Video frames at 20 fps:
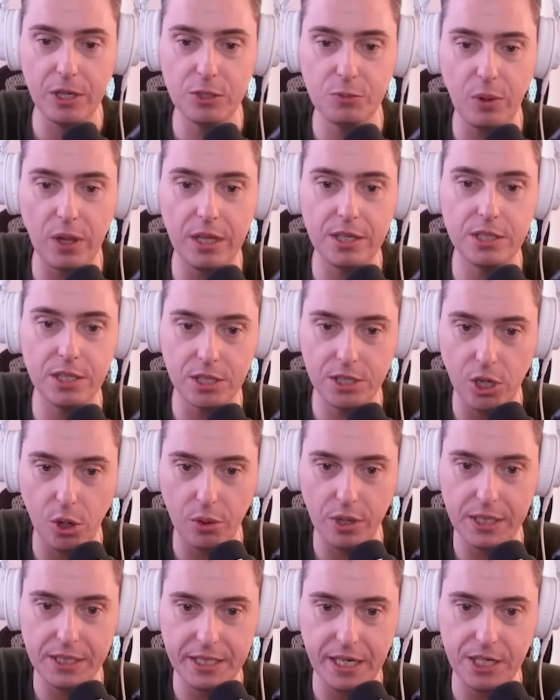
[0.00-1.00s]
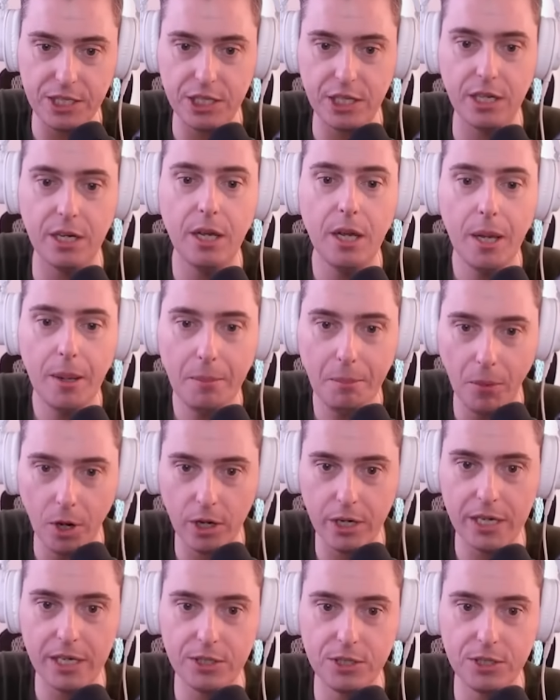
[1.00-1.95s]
well as the tokenization market.